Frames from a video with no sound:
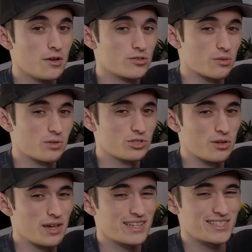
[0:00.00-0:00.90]
So I'm going to show
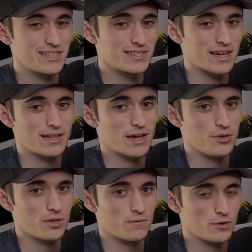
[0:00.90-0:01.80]
you guys exactly how you
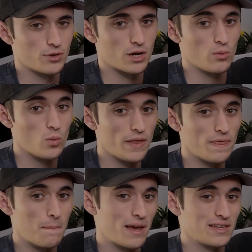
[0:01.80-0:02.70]
can figure out when
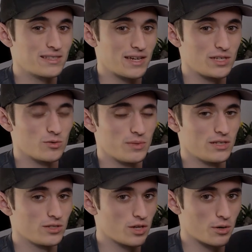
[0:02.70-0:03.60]
the best days would be
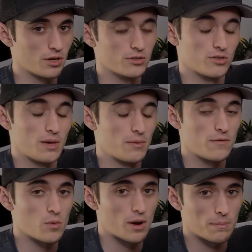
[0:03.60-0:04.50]
to go there. So maybe if
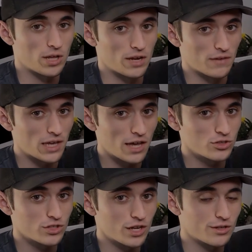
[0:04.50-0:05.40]
you want to plan a
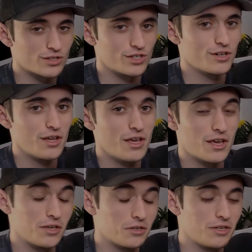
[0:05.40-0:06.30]
vacation there this year,
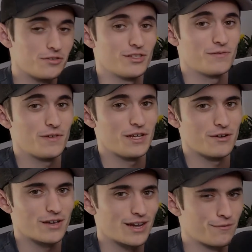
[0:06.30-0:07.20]
you can use this video to
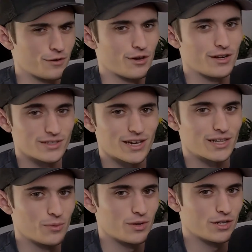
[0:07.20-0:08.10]
kind of figure out exactly
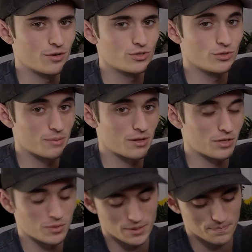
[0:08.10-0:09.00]
when to go shoot the Milky Way.